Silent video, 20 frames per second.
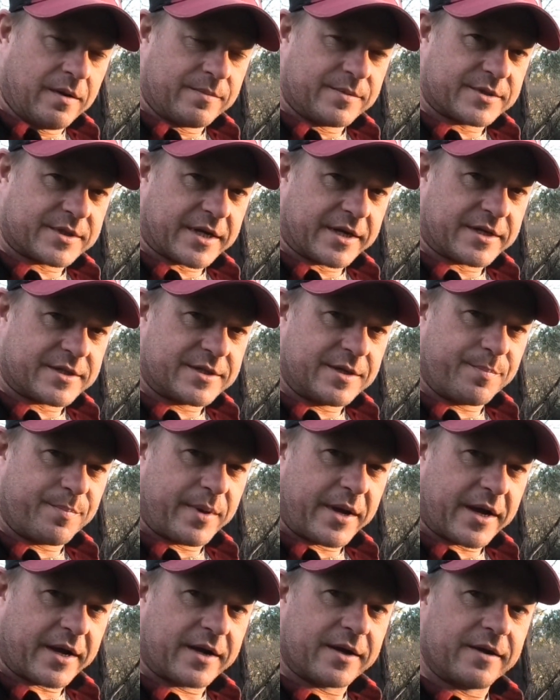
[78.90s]
just going to sit
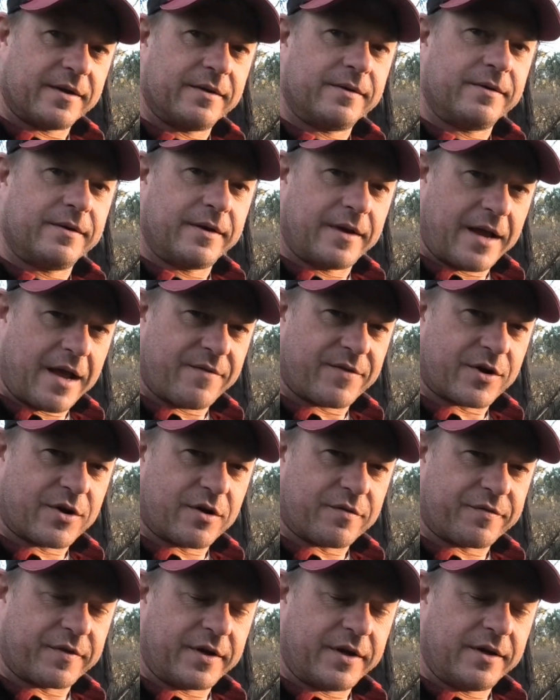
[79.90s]
back, have a
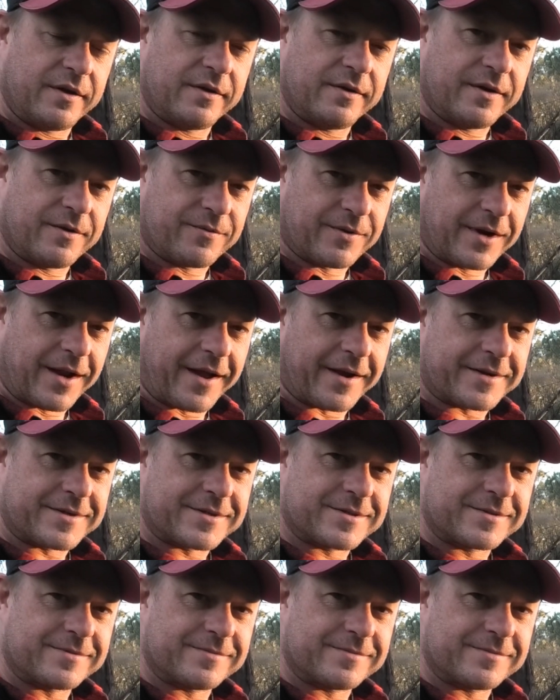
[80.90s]
coffee and relax.